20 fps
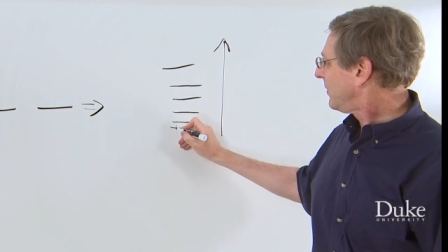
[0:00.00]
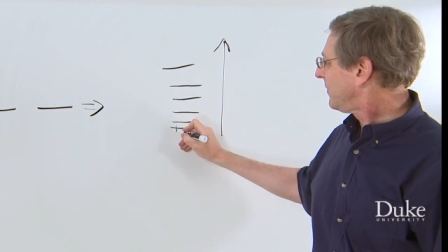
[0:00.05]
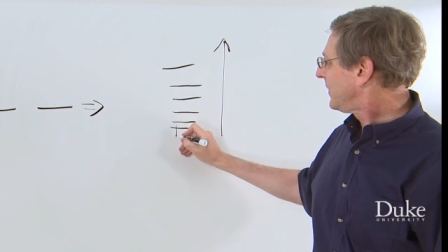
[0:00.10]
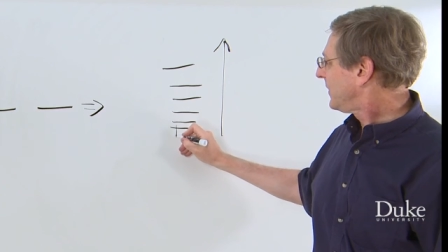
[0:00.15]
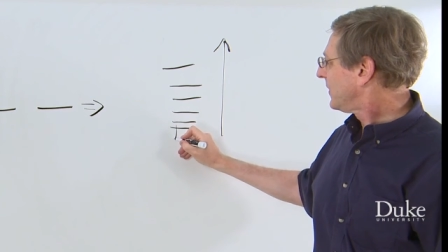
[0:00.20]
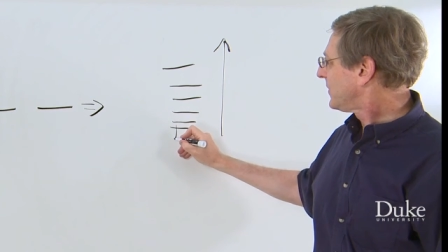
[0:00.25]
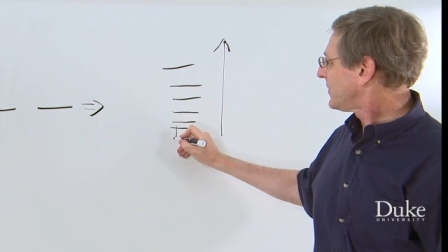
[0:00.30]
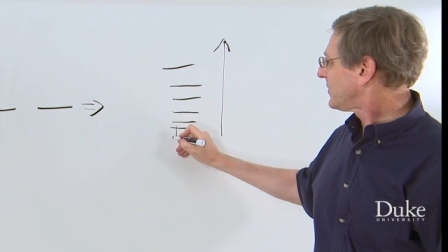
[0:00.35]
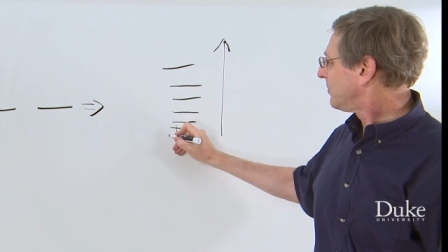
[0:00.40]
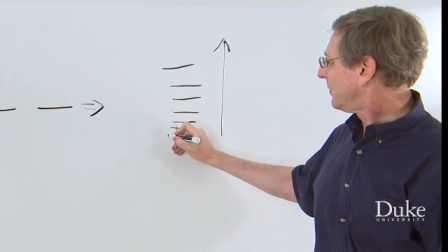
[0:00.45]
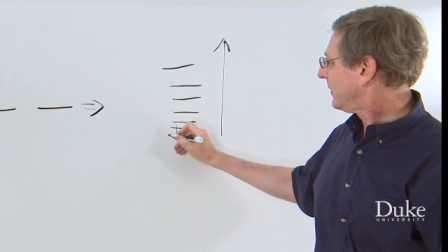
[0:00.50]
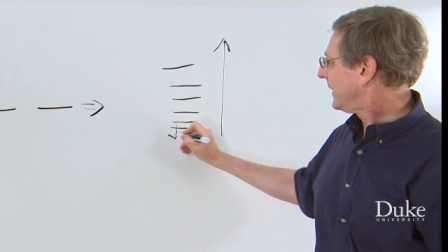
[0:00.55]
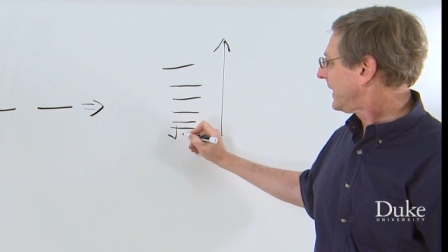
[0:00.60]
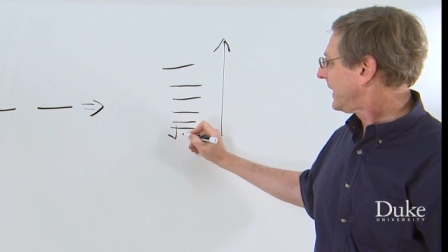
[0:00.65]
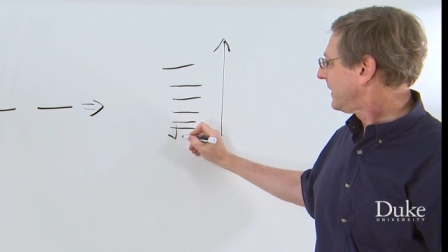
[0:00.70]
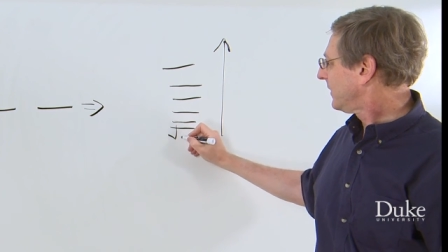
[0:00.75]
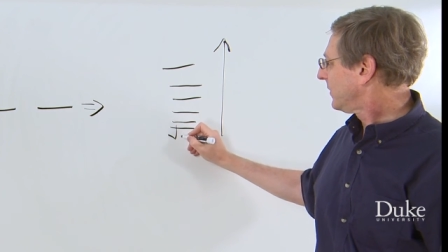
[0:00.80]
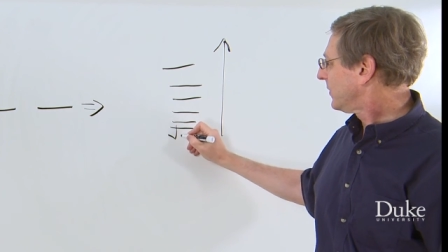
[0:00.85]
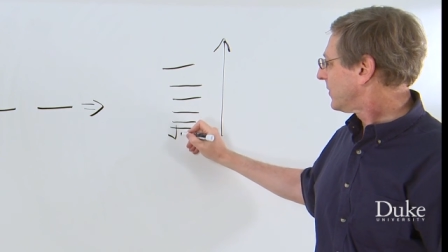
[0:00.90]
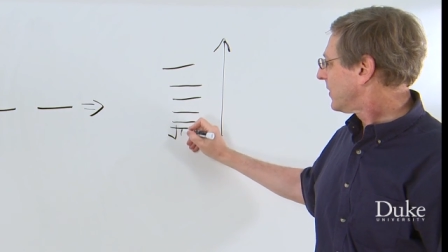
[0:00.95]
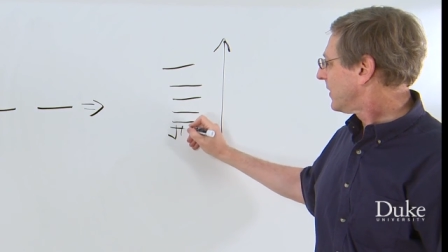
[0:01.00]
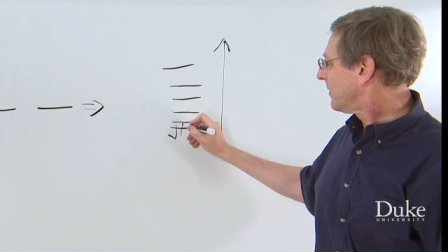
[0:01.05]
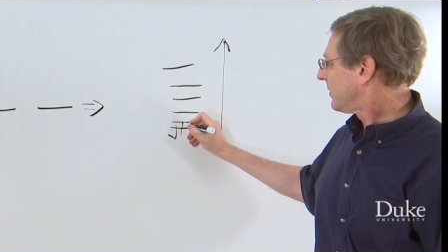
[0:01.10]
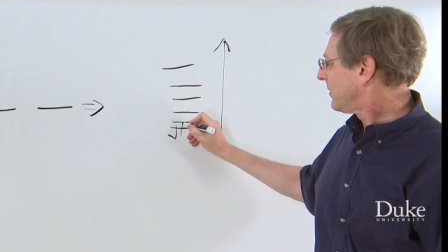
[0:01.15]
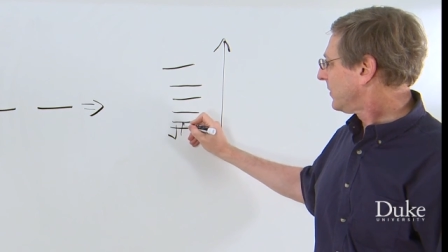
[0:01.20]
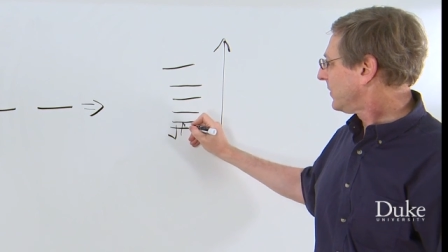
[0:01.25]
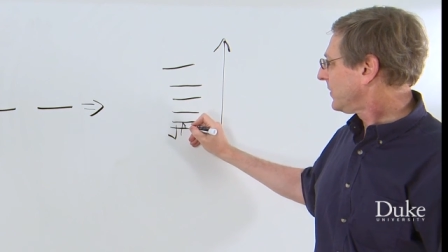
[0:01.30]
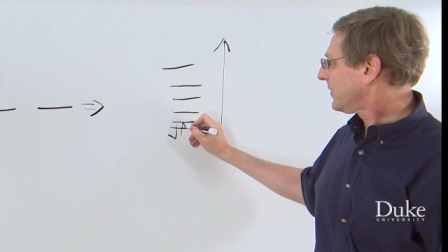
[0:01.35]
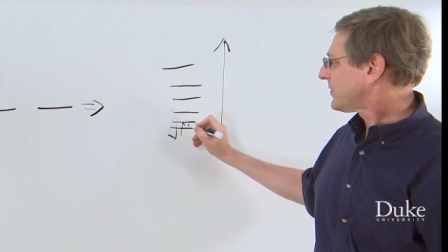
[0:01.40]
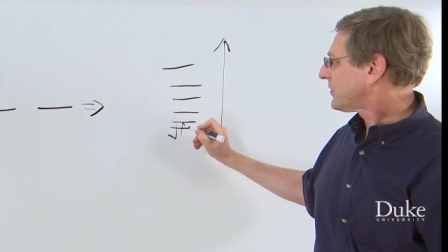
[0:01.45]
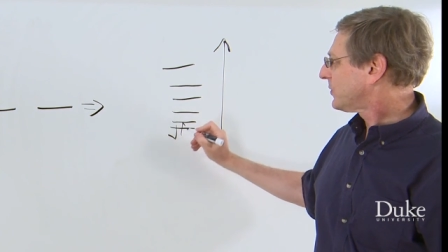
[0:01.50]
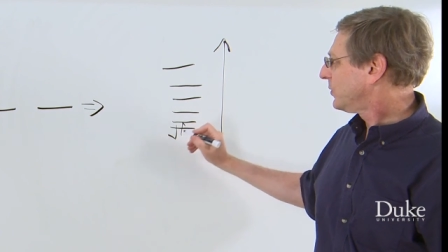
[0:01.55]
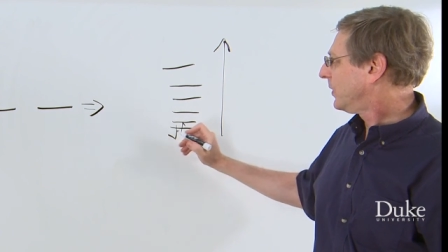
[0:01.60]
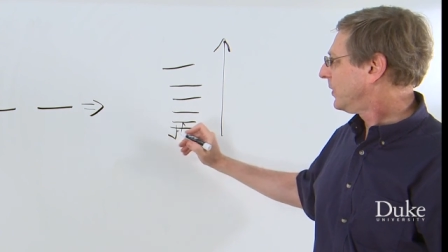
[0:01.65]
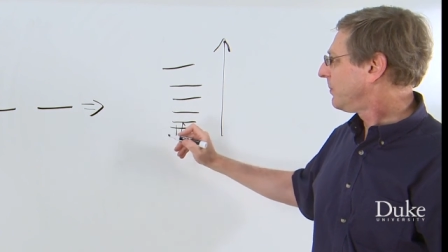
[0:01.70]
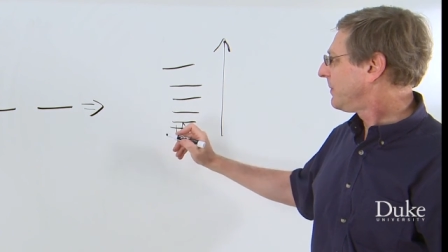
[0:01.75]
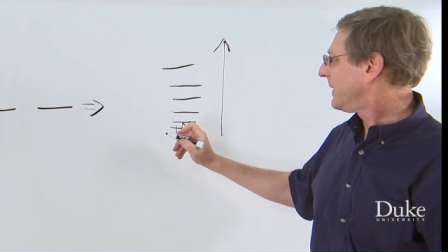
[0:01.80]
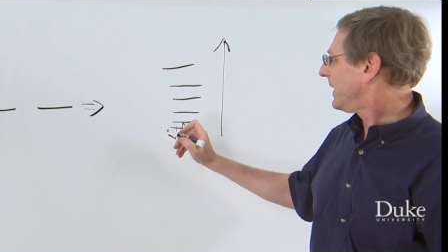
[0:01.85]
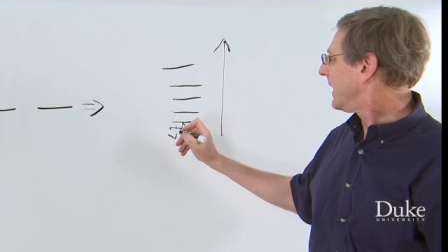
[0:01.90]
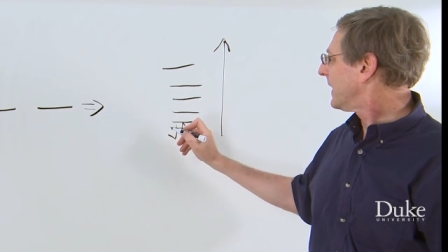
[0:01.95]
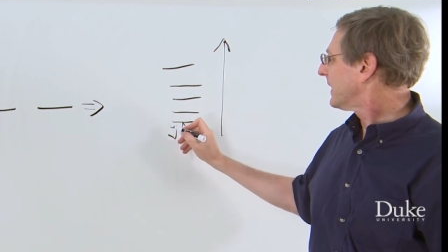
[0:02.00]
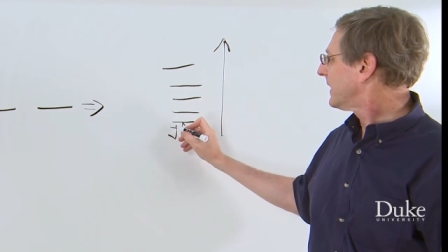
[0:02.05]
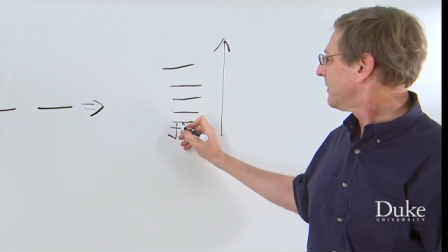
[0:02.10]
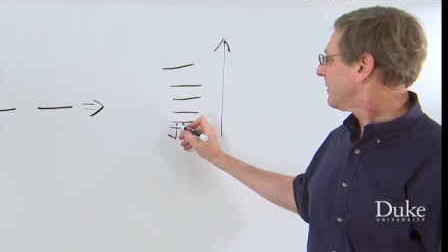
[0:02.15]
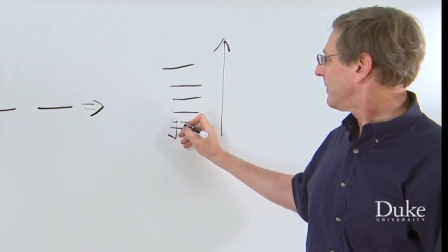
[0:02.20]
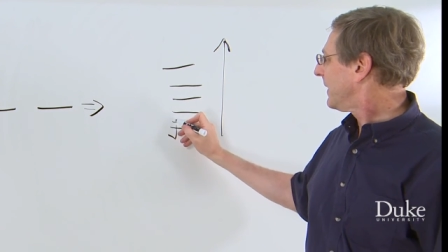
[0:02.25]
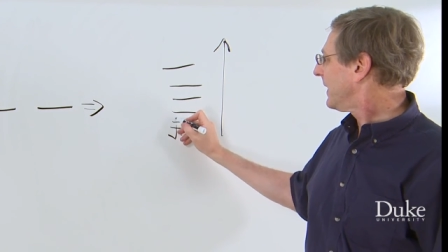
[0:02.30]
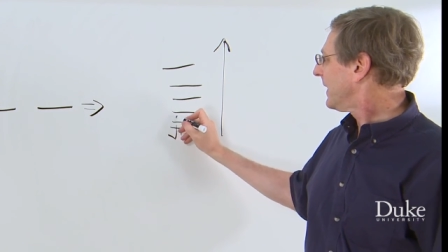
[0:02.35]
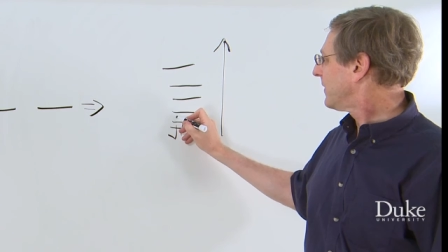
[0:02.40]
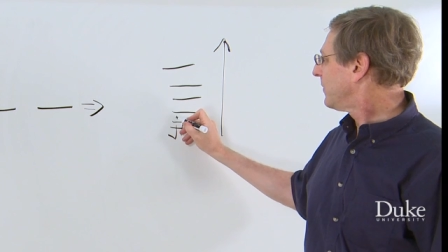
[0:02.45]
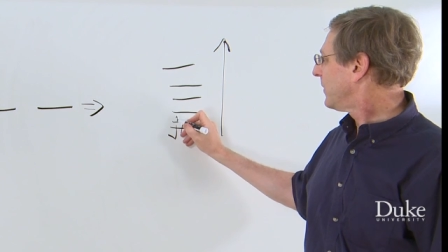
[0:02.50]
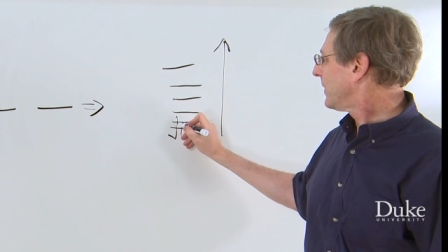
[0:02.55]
of those molecular orbitals will be occupied